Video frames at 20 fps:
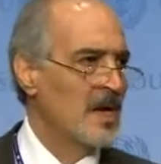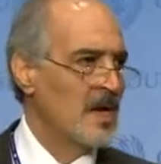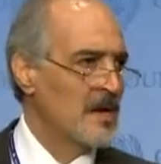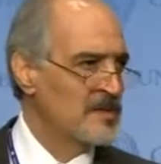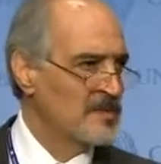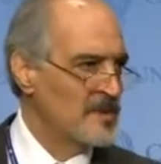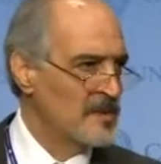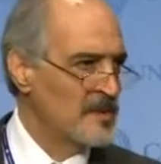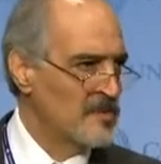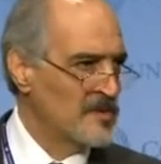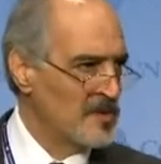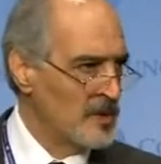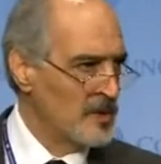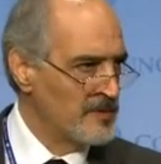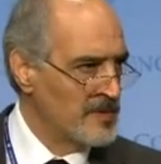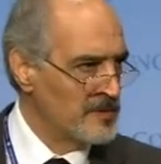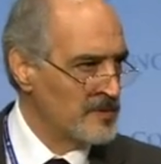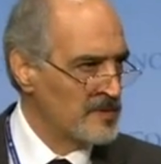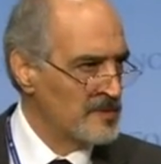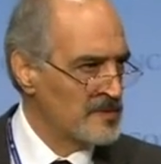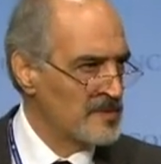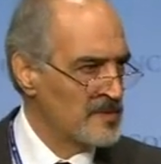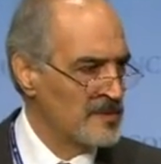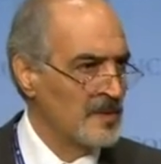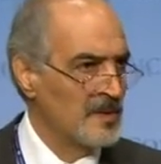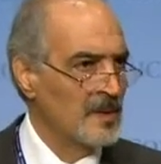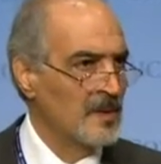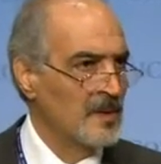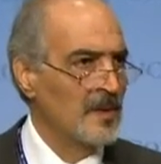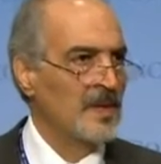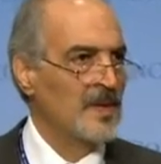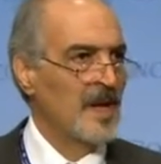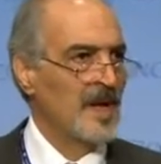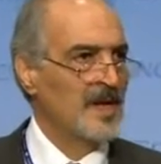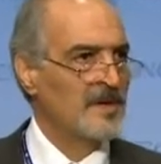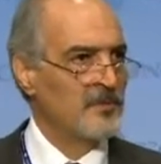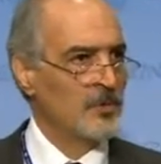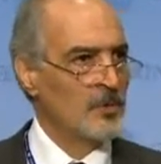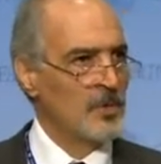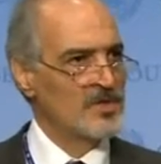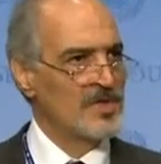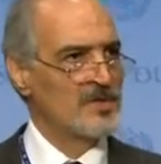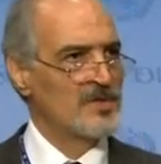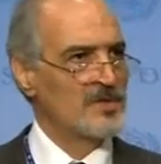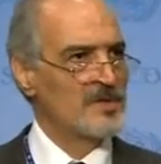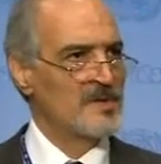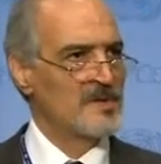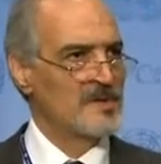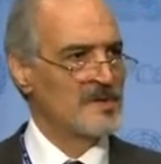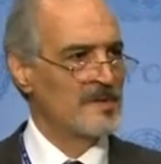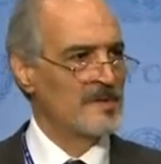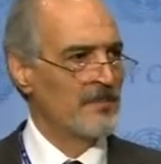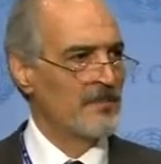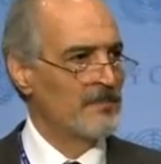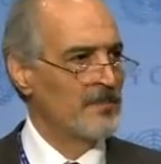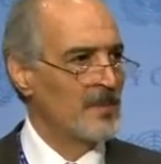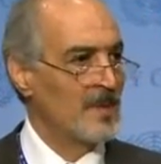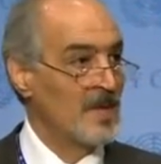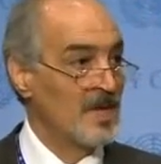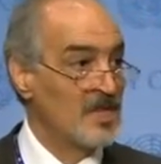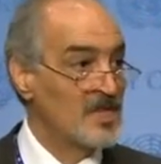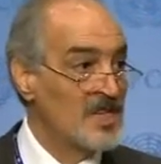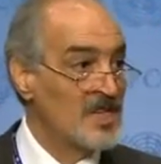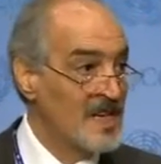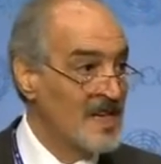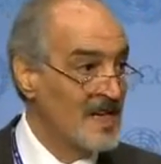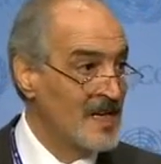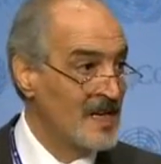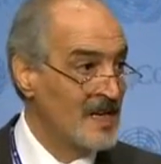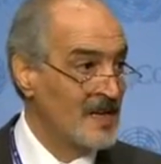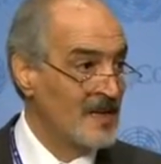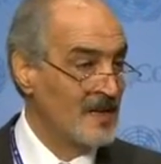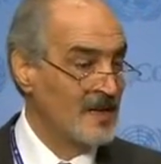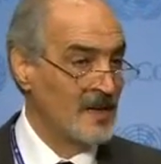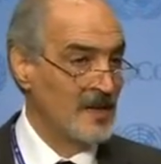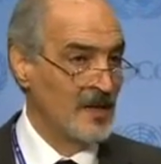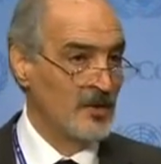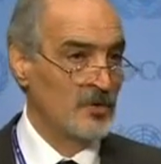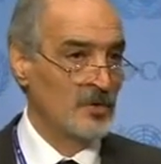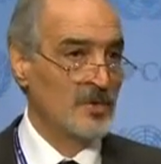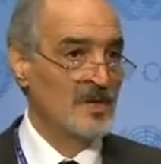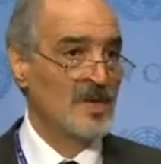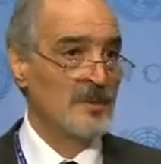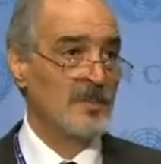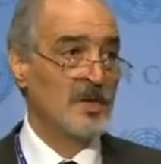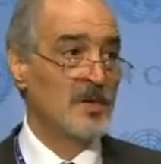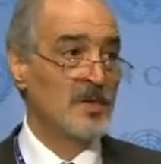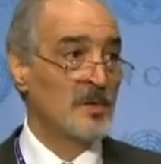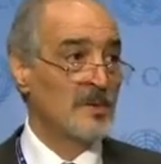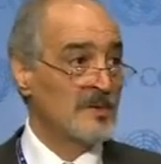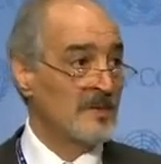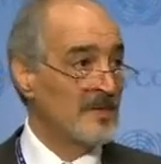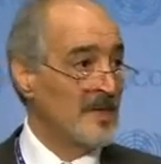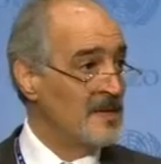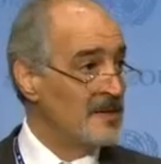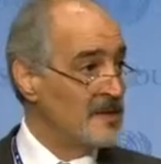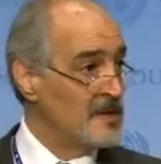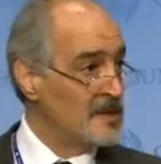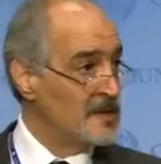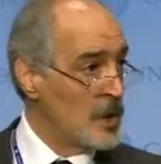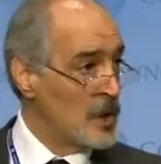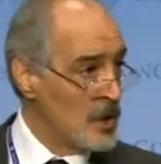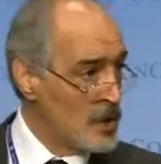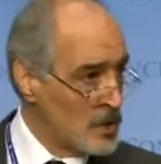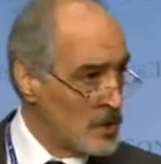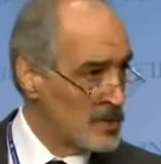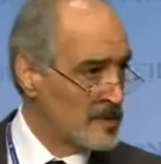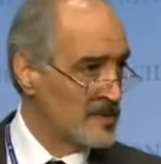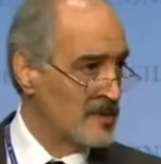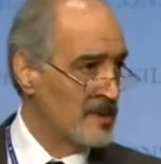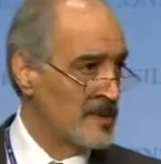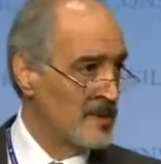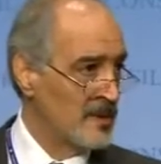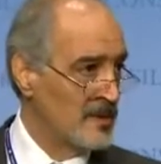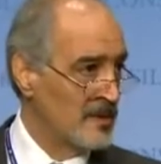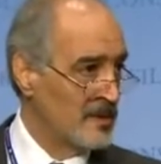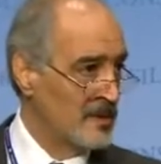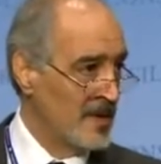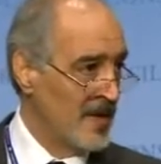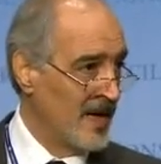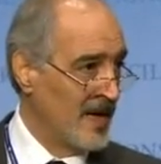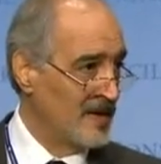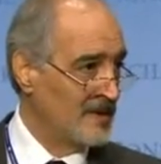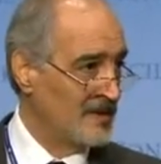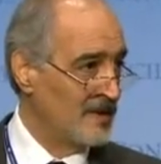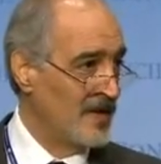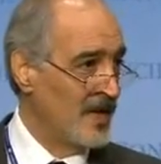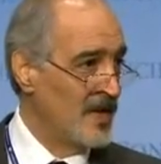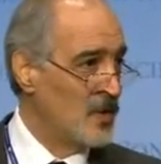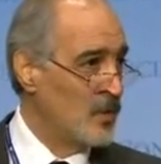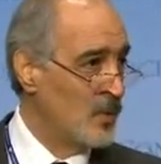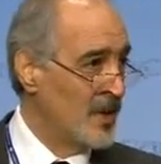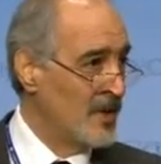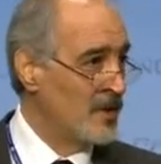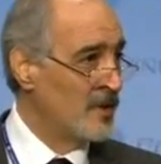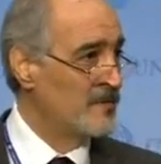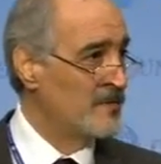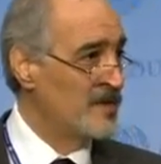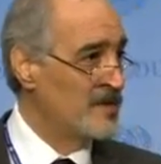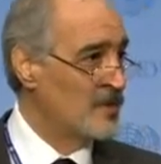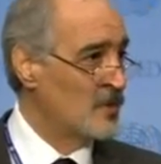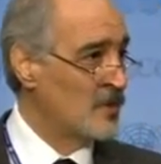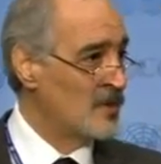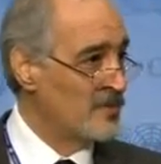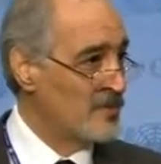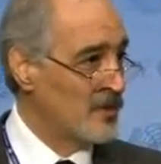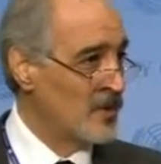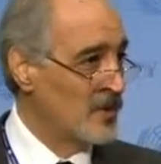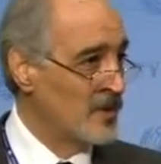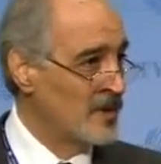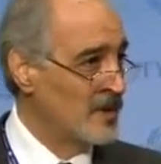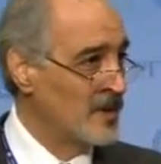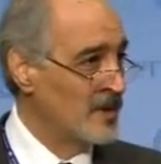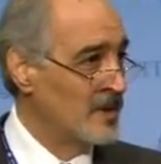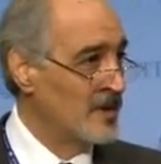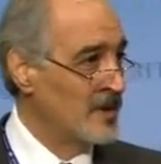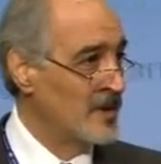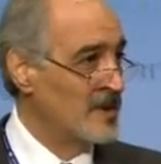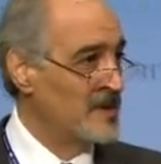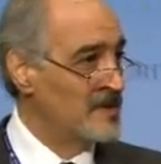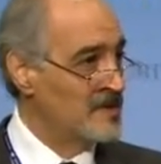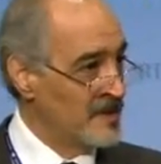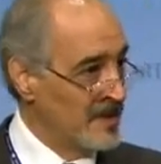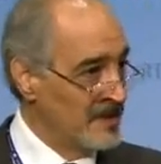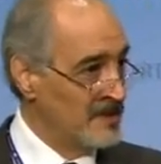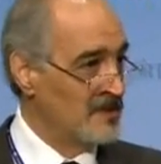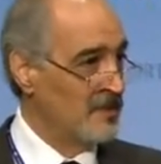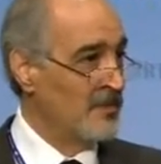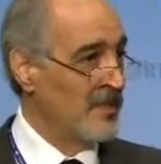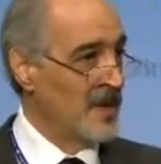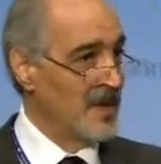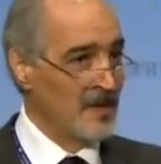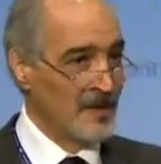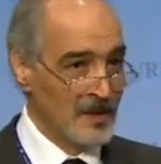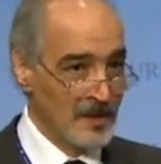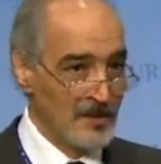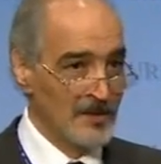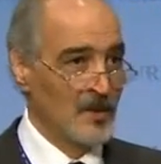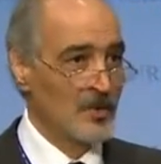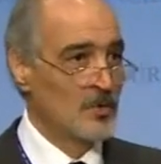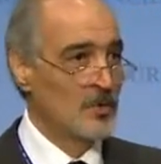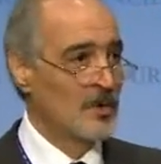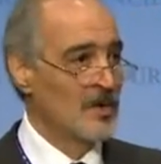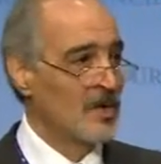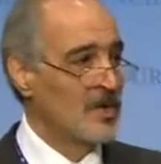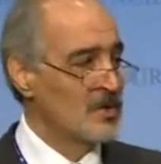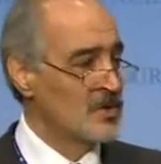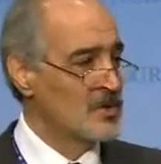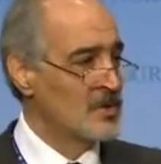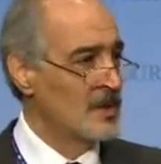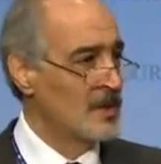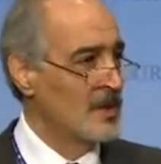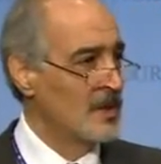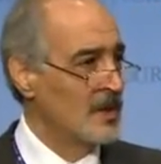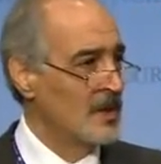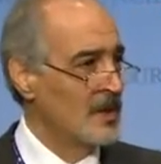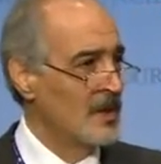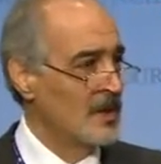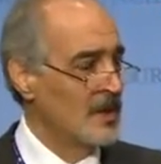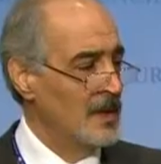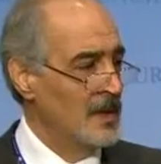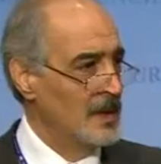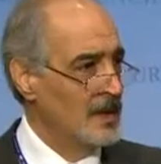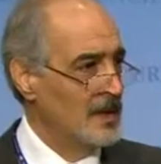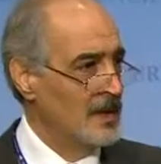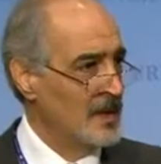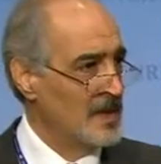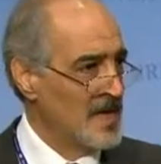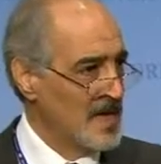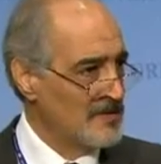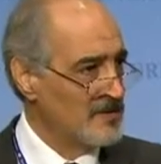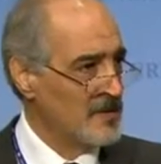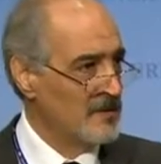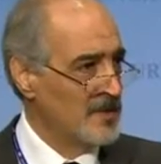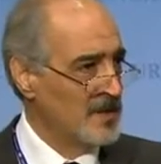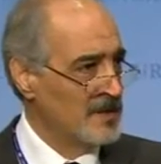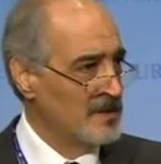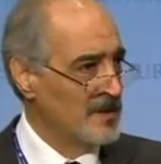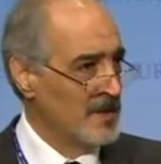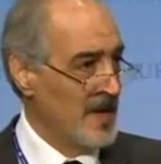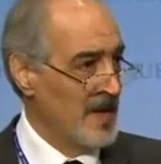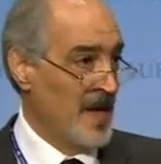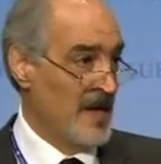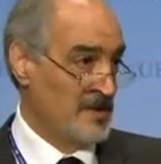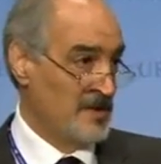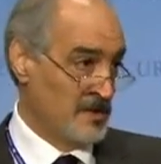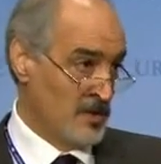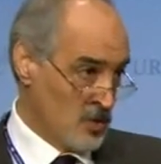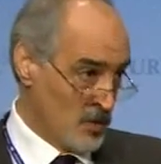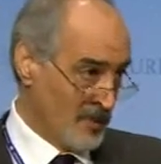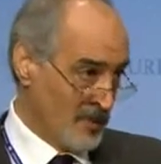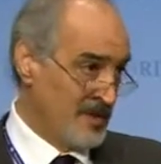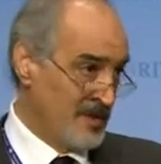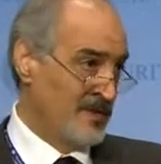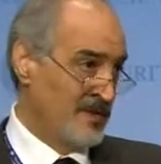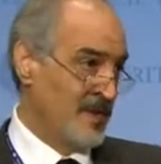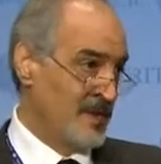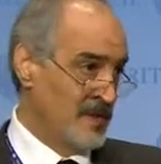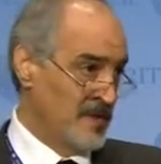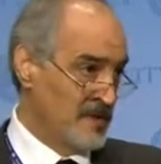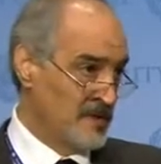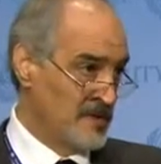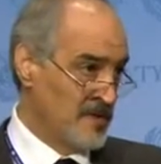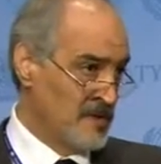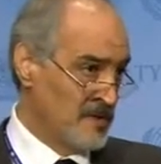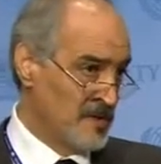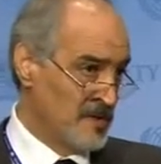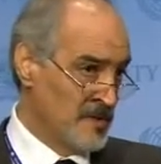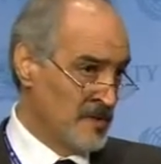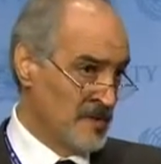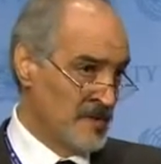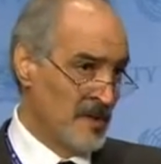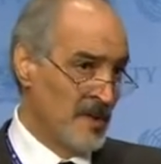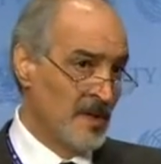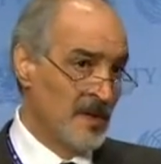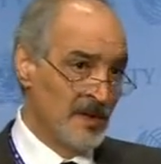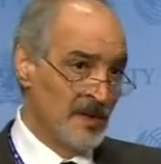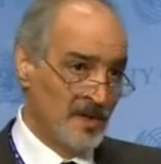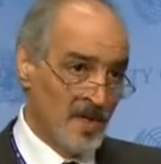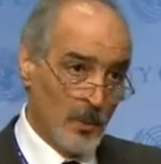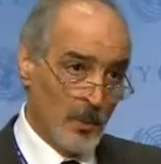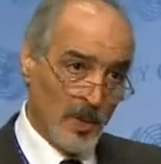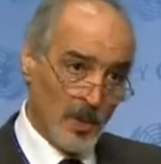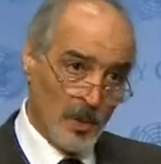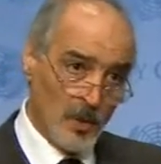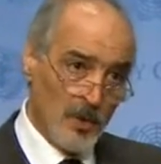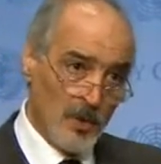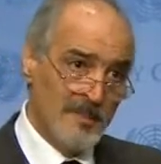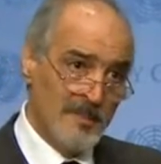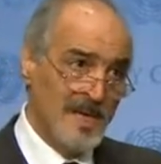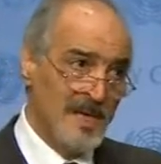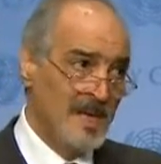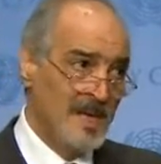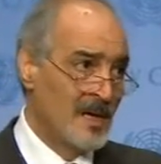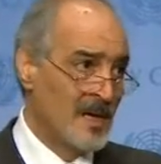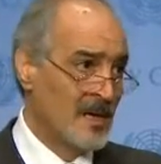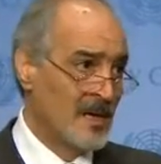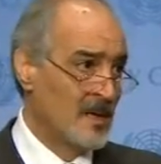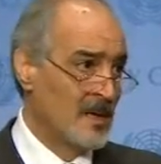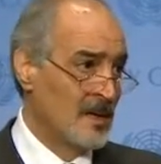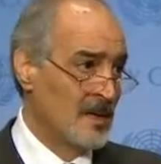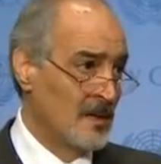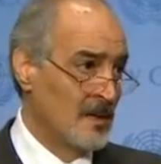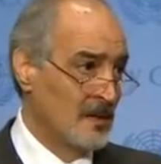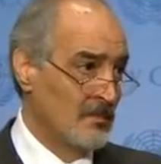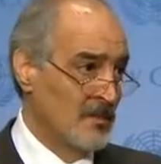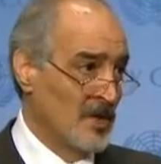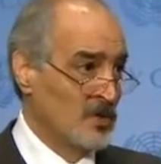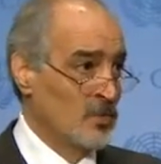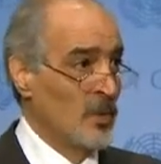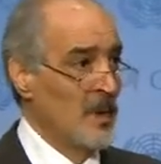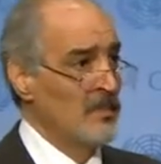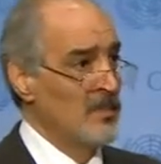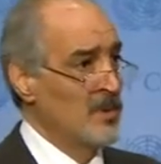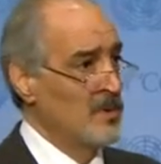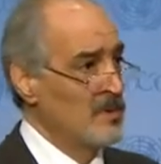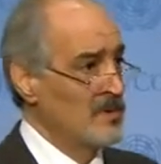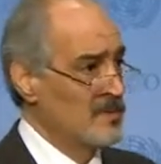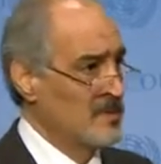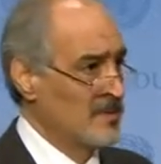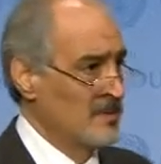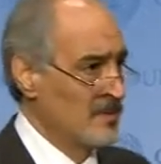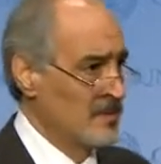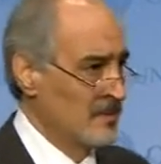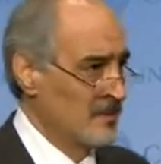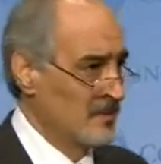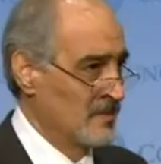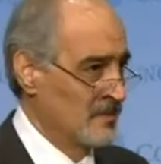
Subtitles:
customs officers and 4 judges in jail in Turkey because they disclosed that in one of these convoys sent by the Turkish government as a humanitarian assistance, there were no milk but weapons.